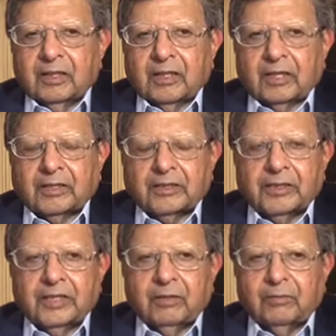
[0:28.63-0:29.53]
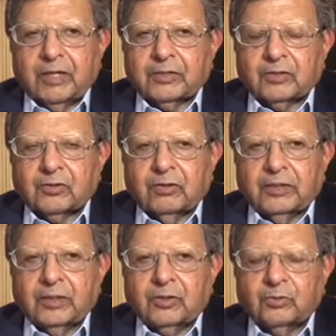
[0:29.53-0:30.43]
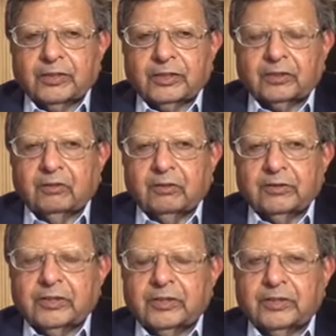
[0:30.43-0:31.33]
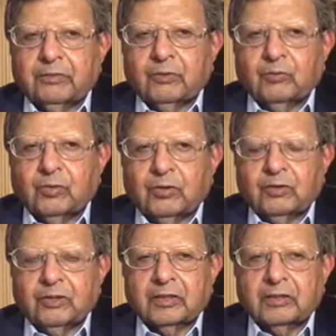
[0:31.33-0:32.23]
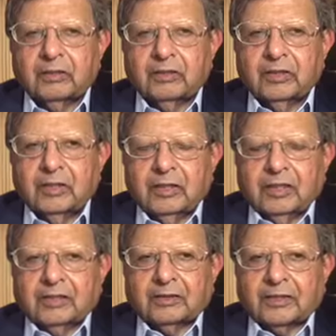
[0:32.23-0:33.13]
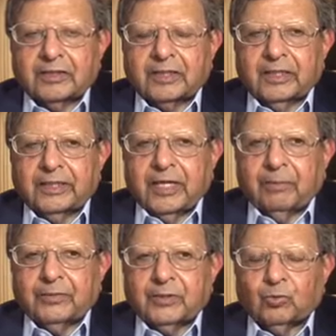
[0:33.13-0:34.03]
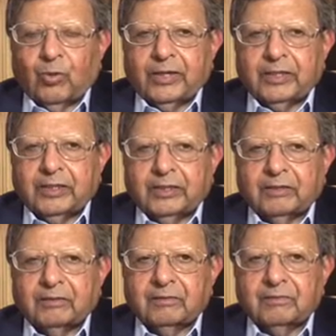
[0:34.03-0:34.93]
As India marches on into a technology-driven world, the skill gap is widening.